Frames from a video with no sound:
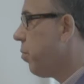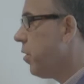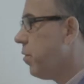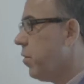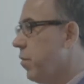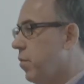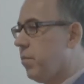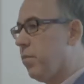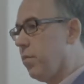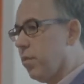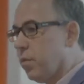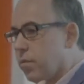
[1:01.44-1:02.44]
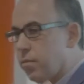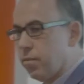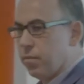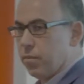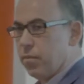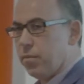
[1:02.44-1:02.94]
business,
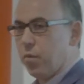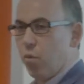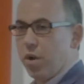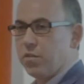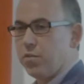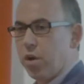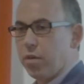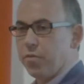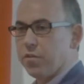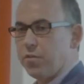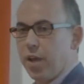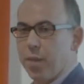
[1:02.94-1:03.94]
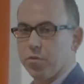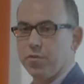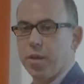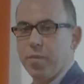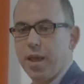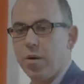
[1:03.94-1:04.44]
one side of this table
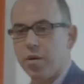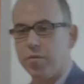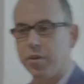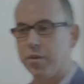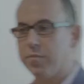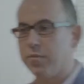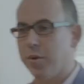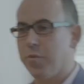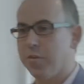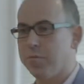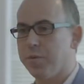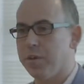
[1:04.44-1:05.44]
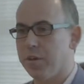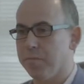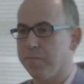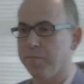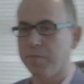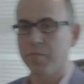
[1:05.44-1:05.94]
somehow, I think, generally speaking.
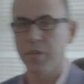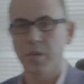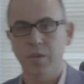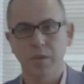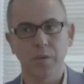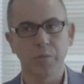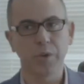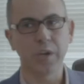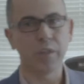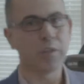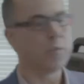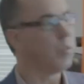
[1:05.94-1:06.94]
We can, either,